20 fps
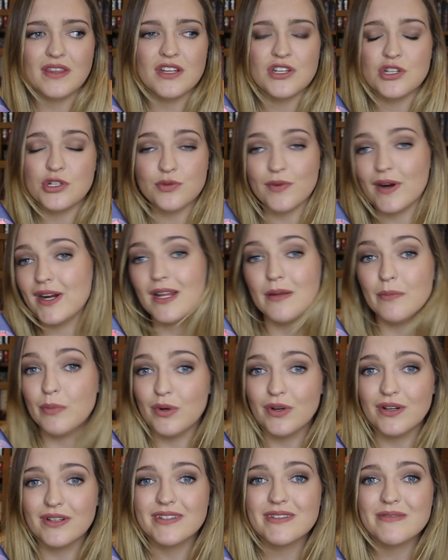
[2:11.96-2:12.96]
than just reading
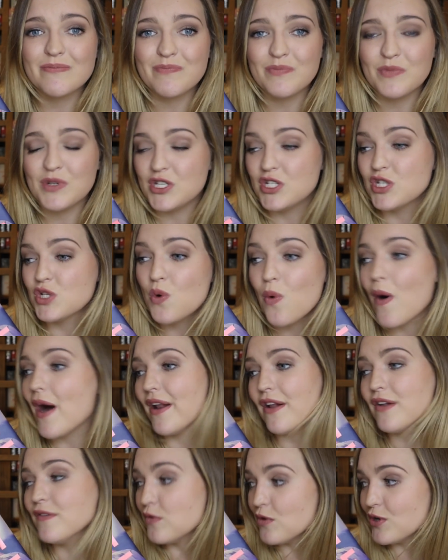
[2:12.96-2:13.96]
books, which is
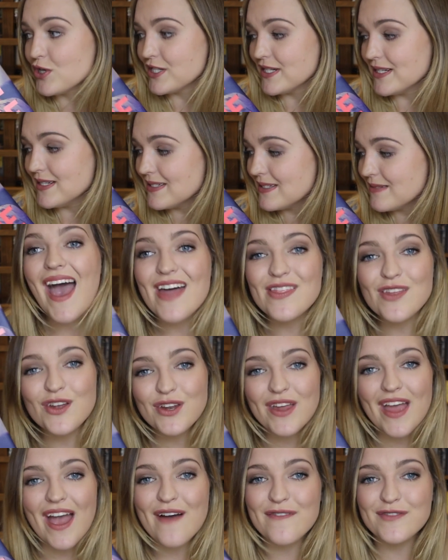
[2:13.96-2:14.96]
quite unfortunate. And then
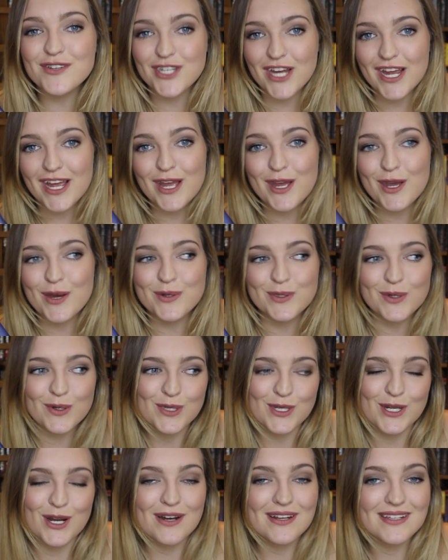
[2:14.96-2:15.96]
you have G, who's
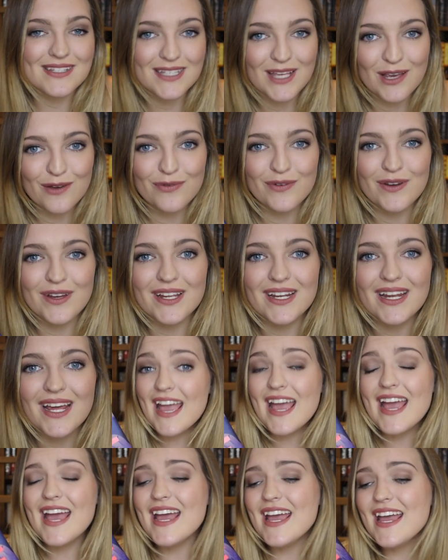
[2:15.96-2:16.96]
also known as Gifford.
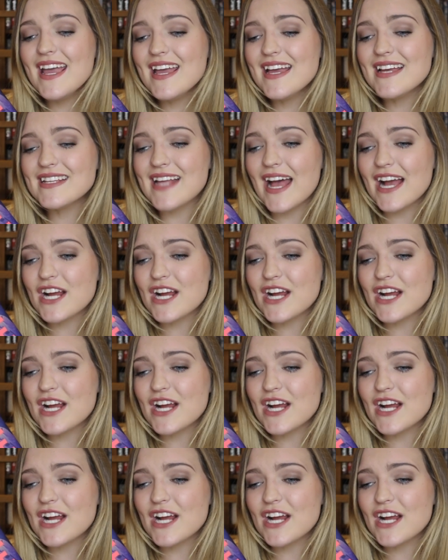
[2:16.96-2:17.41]
He is